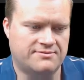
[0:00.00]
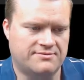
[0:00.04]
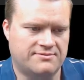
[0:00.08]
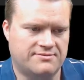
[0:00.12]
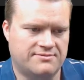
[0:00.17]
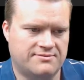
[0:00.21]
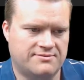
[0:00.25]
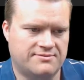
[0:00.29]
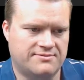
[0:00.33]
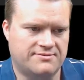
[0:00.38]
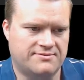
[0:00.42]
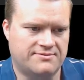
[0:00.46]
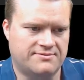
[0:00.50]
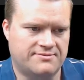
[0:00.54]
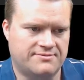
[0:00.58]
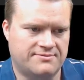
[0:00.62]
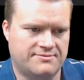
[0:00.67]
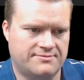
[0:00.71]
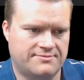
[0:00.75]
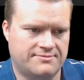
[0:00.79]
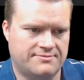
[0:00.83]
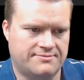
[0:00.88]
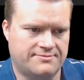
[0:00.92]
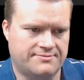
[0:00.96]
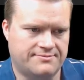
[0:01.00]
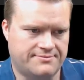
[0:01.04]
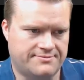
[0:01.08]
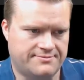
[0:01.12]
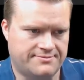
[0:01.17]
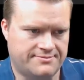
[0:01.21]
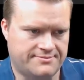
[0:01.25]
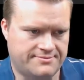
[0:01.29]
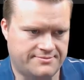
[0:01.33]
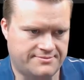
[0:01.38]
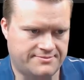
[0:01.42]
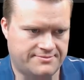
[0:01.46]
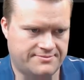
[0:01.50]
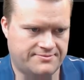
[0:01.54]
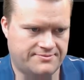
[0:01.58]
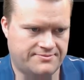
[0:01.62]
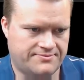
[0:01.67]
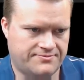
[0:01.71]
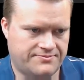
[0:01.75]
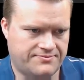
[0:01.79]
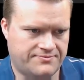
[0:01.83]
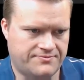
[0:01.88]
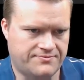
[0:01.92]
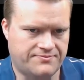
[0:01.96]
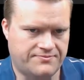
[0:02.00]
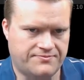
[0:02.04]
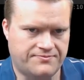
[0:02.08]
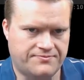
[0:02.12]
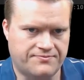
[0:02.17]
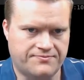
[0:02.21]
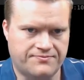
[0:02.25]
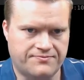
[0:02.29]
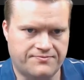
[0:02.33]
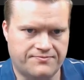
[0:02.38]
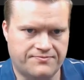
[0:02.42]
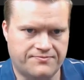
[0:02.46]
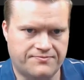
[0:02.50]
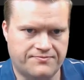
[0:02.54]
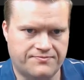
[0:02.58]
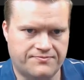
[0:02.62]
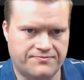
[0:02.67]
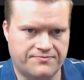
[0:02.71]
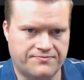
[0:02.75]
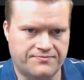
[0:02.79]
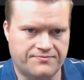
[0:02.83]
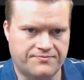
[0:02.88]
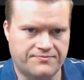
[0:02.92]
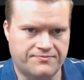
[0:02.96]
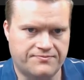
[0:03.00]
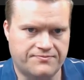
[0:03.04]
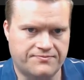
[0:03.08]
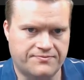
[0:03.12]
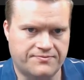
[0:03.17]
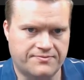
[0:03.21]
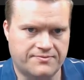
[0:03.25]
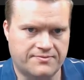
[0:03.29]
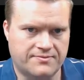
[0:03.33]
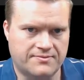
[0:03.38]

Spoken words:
Nothing is said.